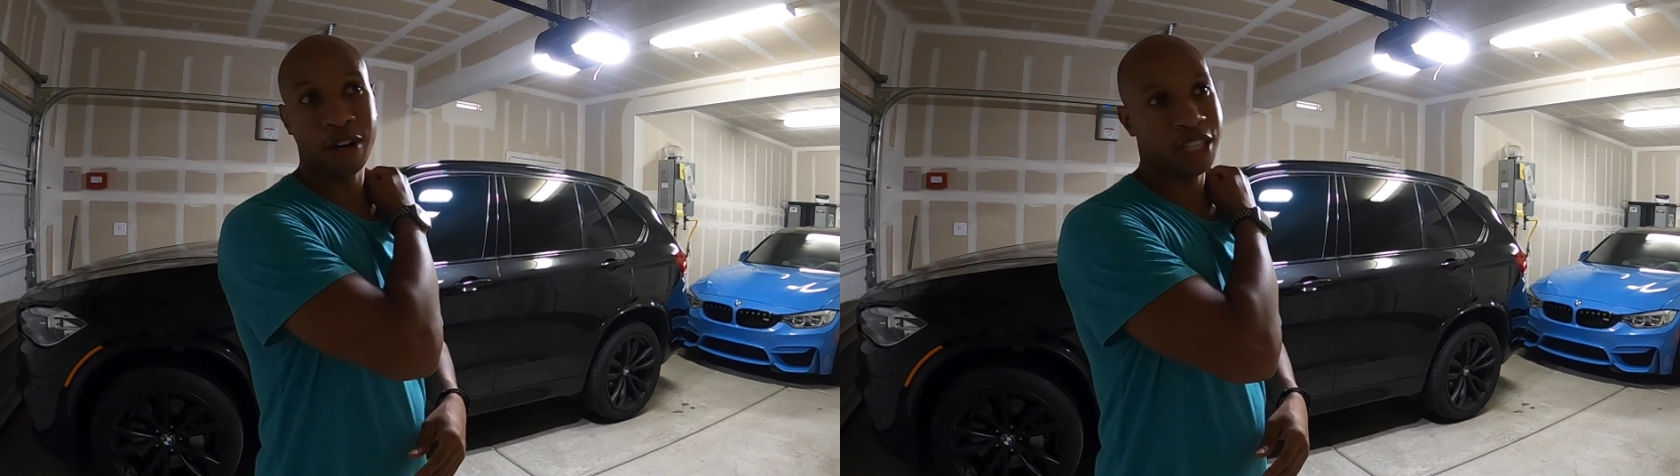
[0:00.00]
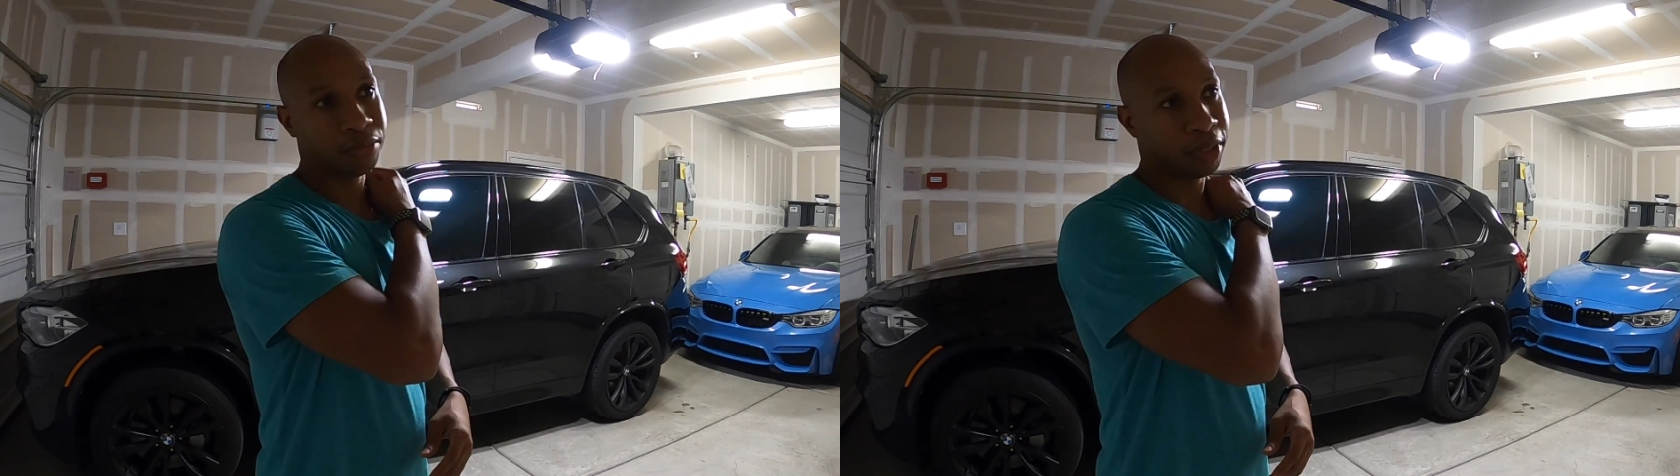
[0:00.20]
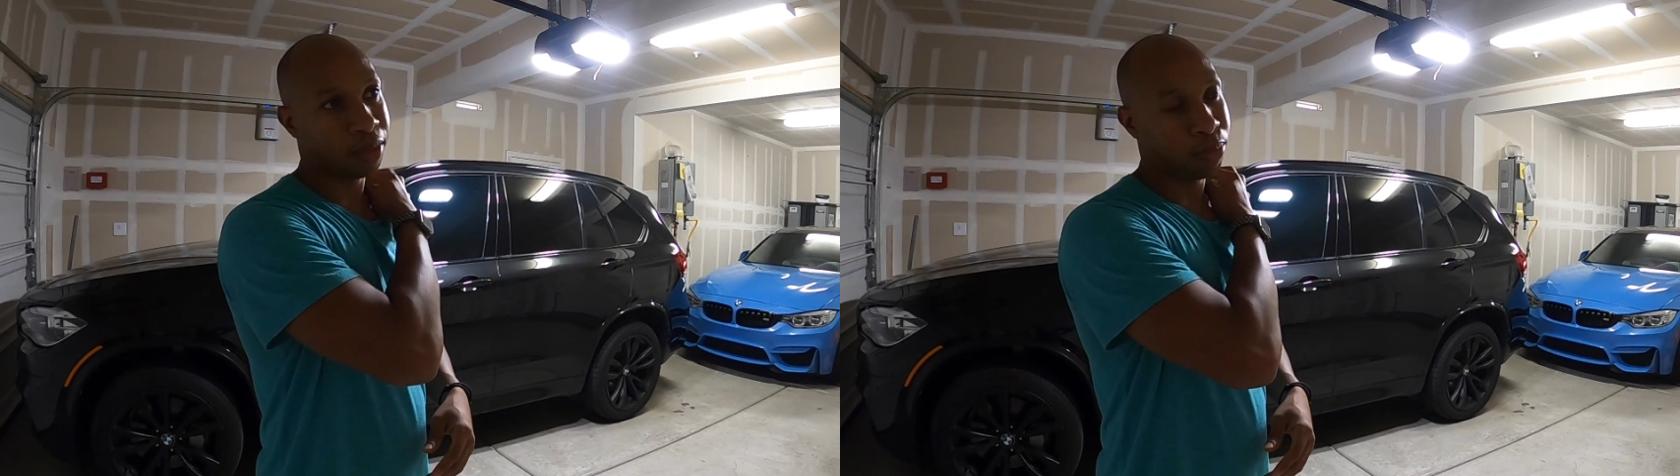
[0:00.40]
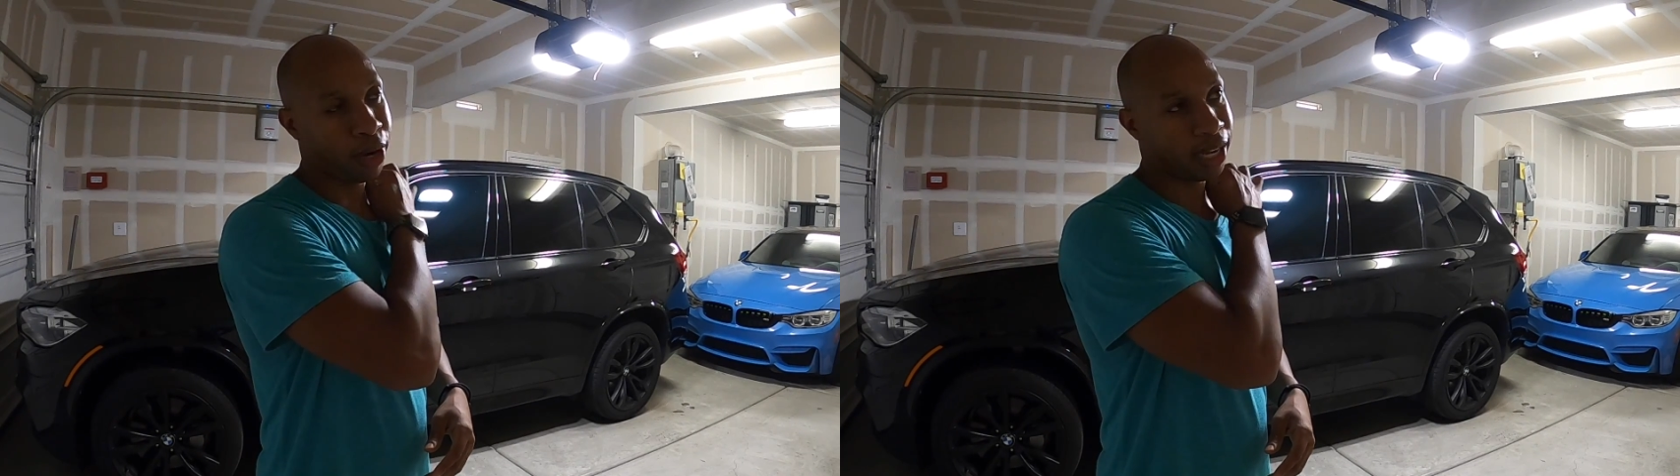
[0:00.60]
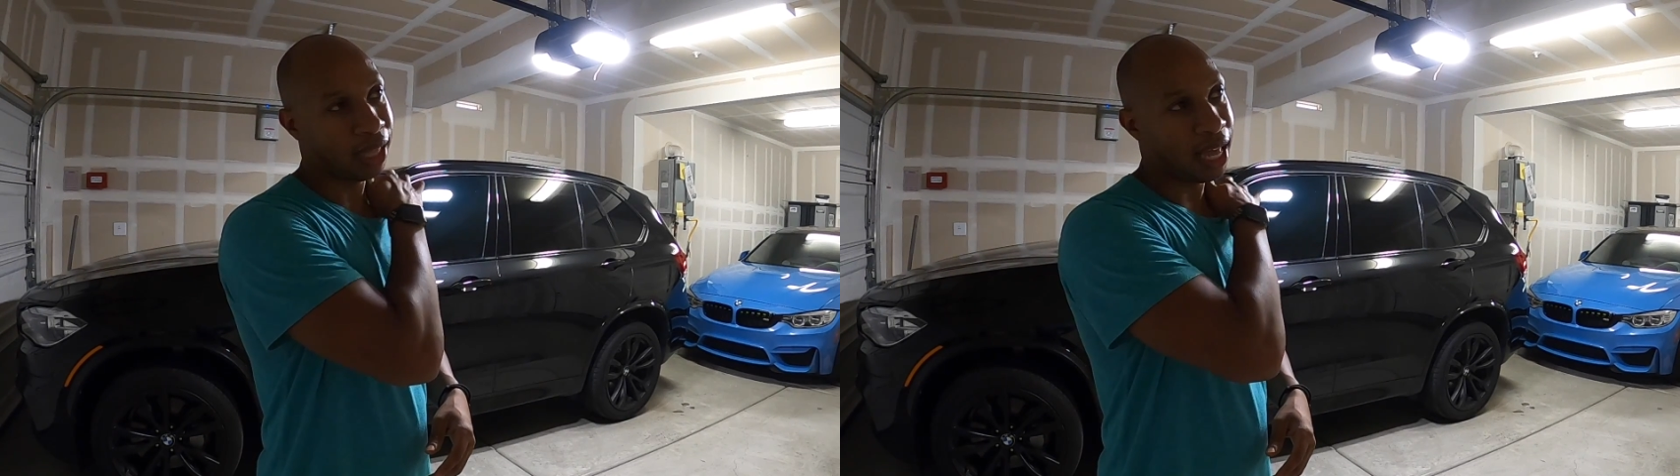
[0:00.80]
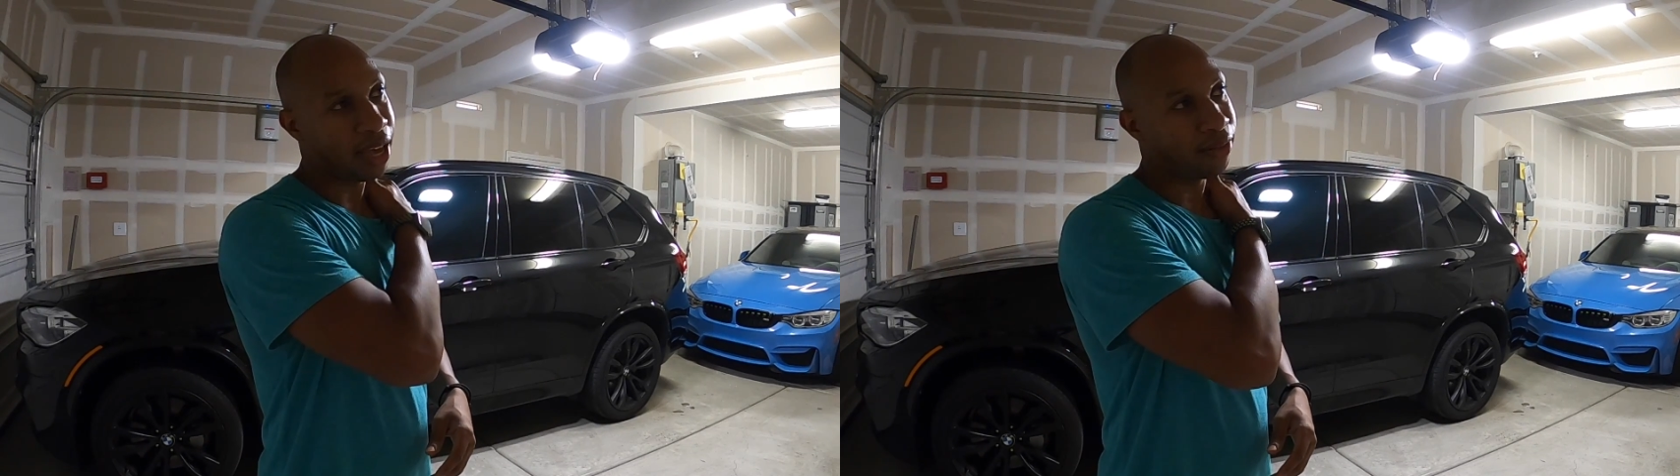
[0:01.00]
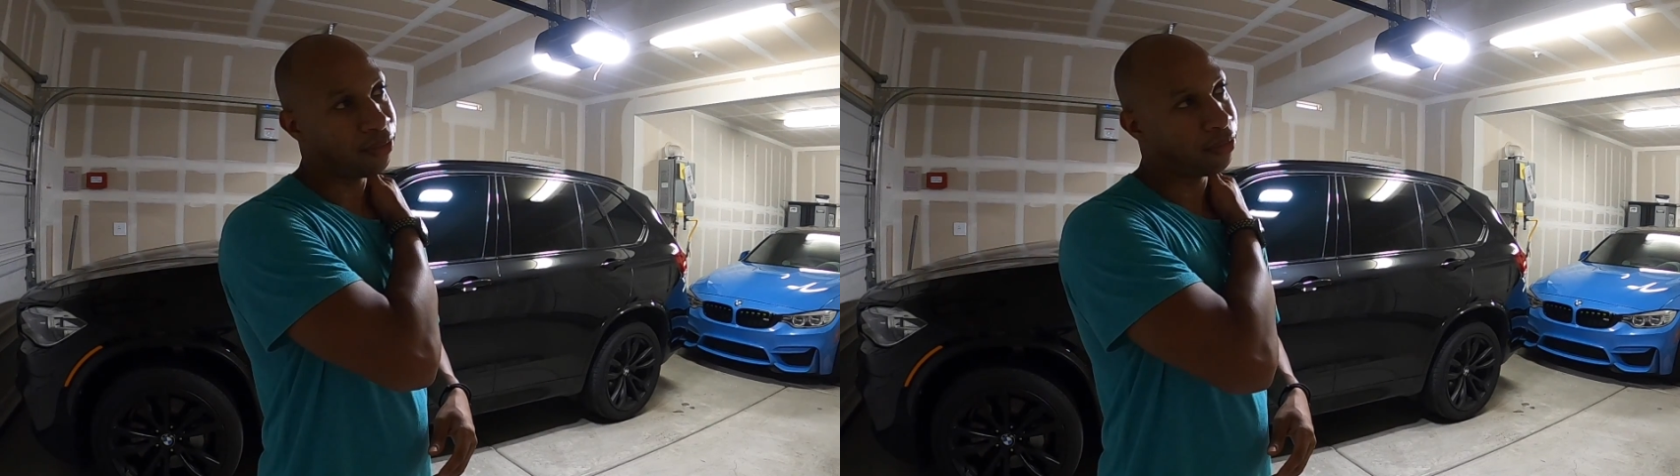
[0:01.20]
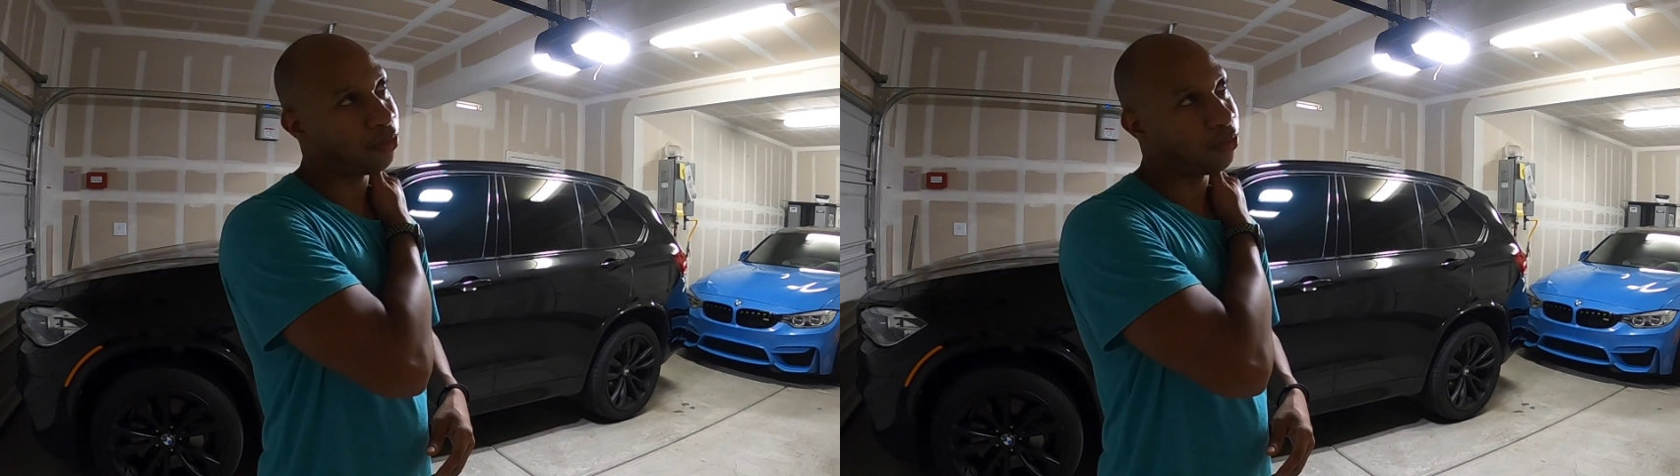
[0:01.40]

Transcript: He tells me about the brake life.